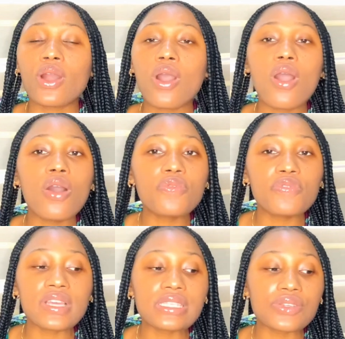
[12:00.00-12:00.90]
or
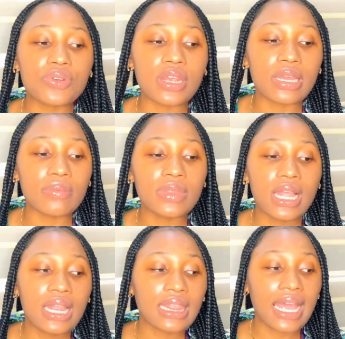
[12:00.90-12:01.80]
face cream,
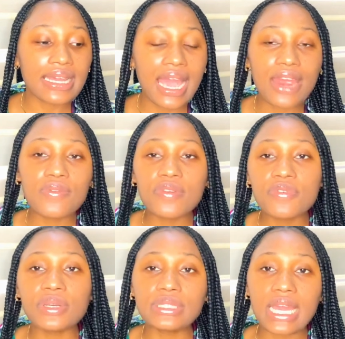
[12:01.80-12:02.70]
like I
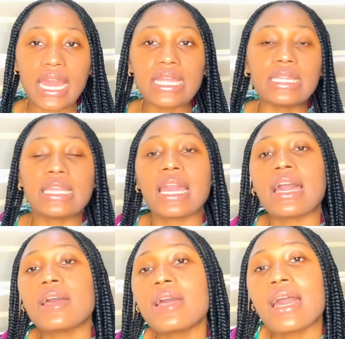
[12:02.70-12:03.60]
reviewed
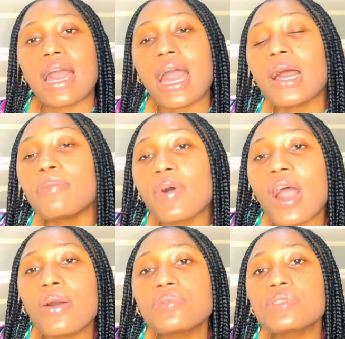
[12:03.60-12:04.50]
earlier
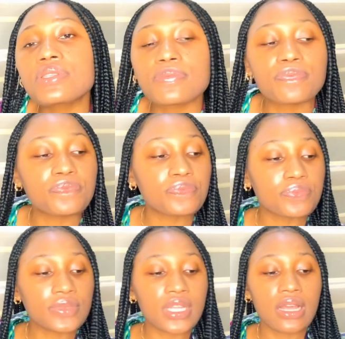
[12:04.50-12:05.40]
about
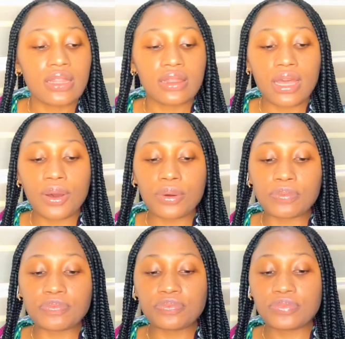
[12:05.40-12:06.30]

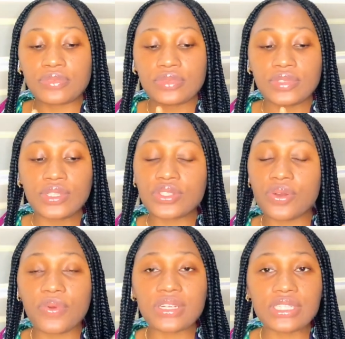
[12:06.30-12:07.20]

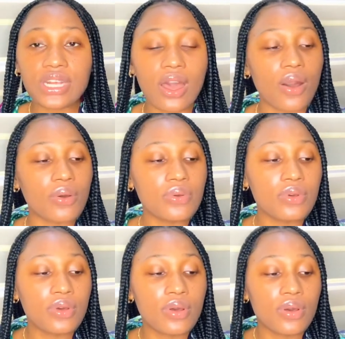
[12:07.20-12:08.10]
Dr. Rachel
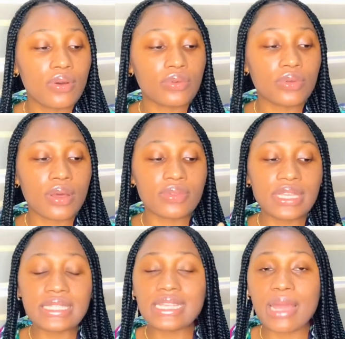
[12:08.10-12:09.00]

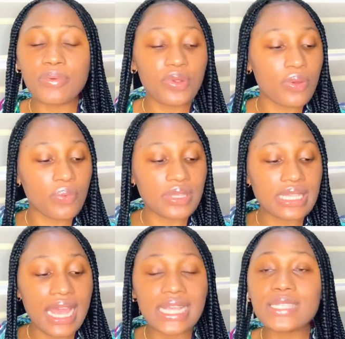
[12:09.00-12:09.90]
daytime cream
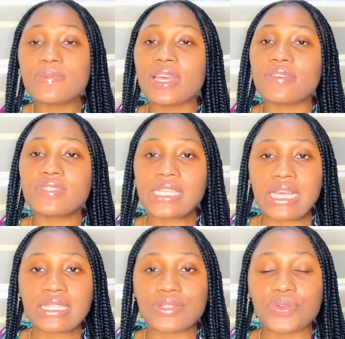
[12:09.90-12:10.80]
with
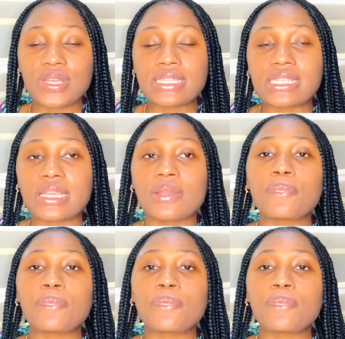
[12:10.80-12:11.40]
SPF 20.